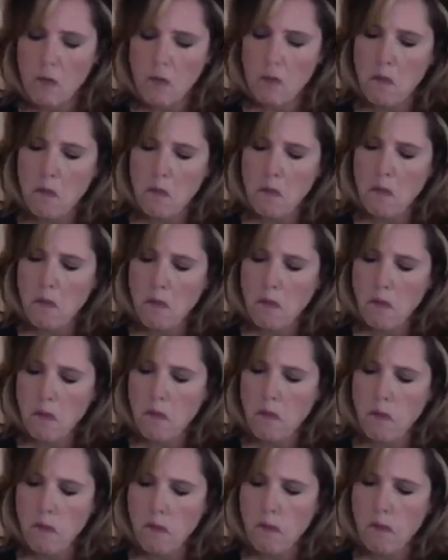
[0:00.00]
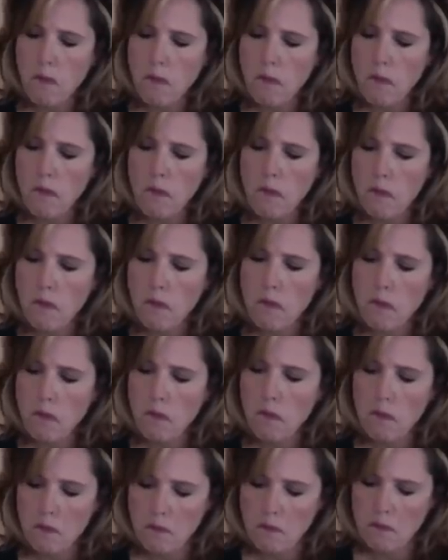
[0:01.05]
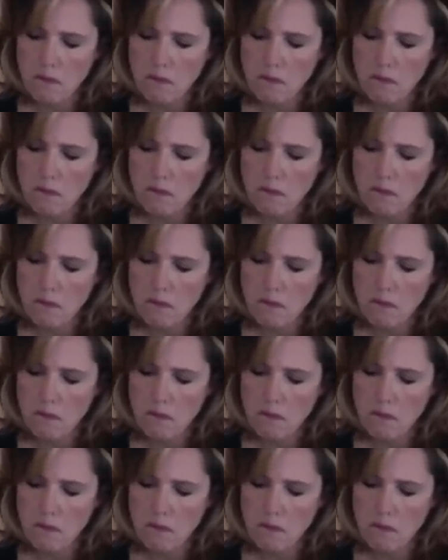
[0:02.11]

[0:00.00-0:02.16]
Nothing is said.